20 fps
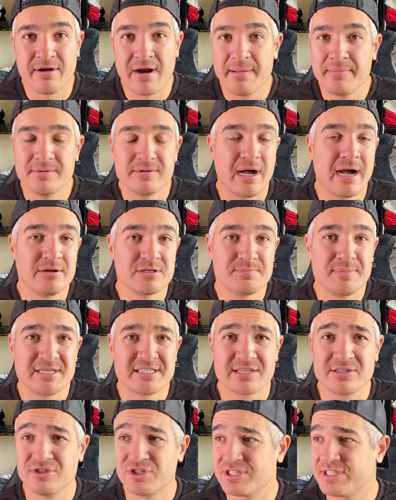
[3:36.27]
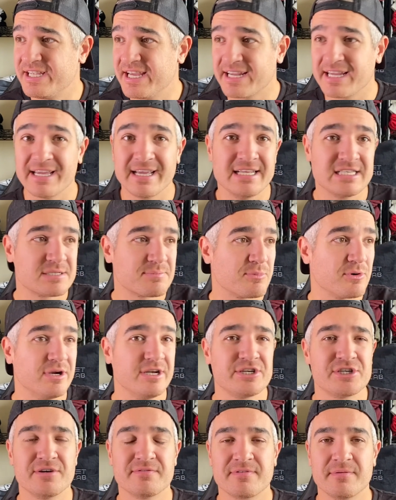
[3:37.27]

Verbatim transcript: I, I was basically just taking inspiration